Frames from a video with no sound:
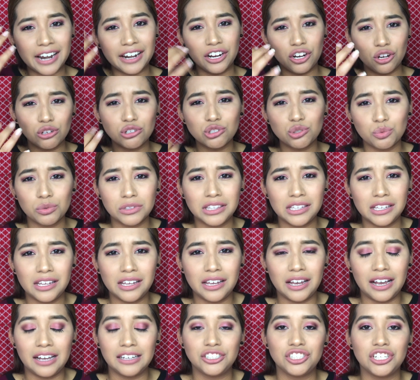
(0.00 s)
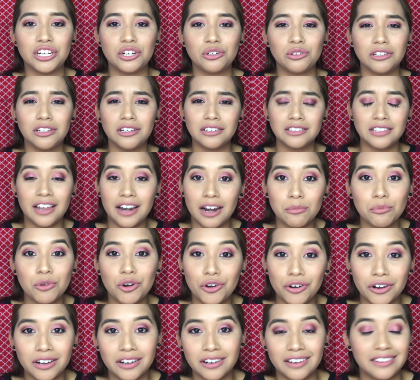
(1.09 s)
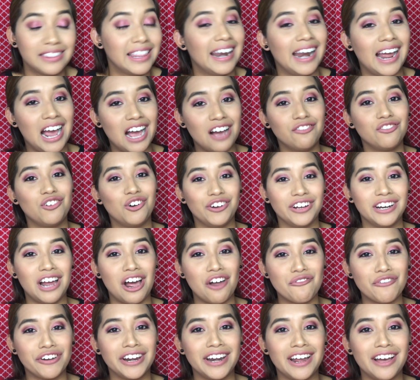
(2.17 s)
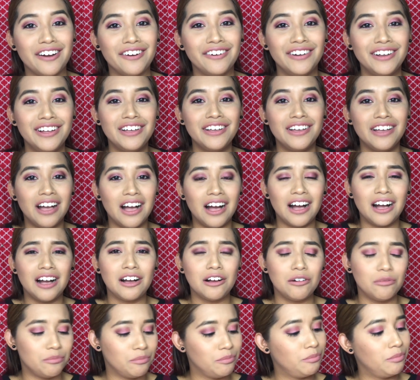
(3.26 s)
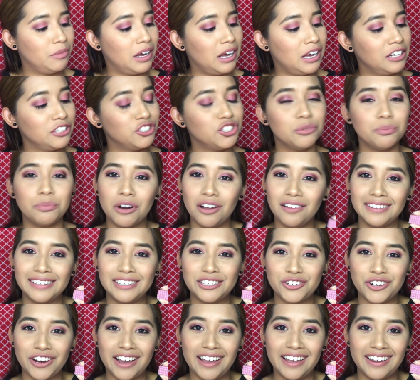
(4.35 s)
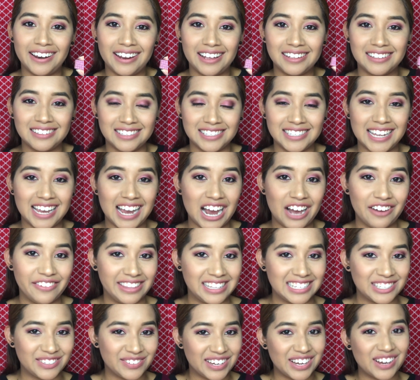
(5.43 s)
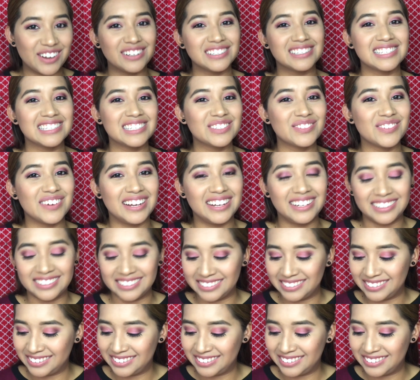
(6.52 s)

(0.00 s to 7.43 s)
kind of goes with the eyeshadow look that I have going on right now. I should probably try it and see how this one goes as well.